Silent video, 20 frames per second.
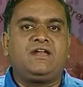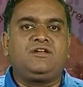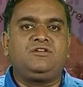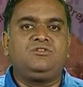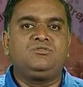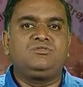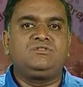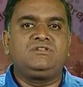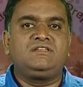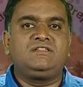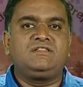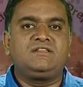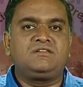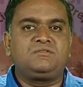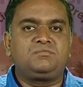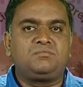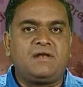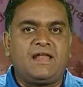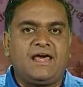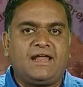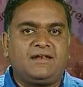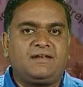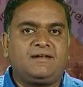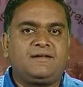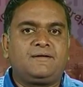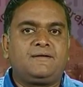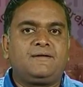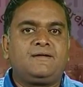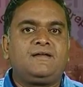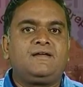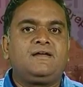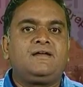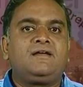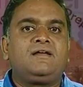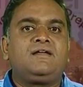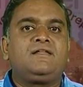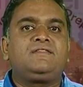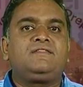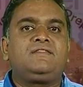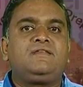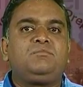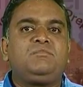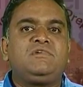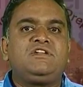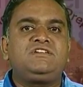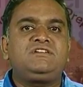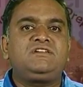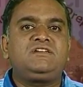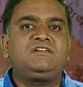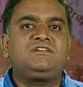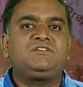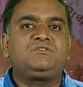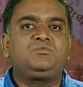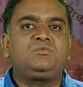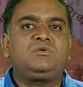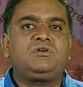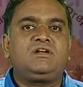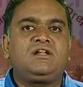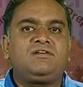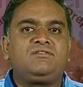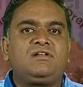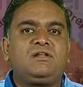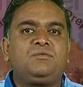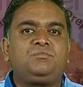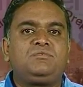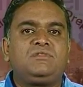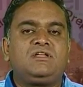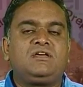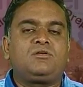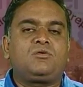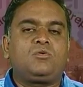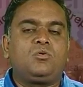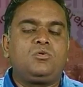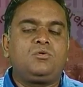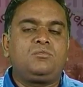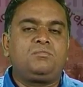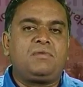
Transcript: and using this plan, the ministries would develop their own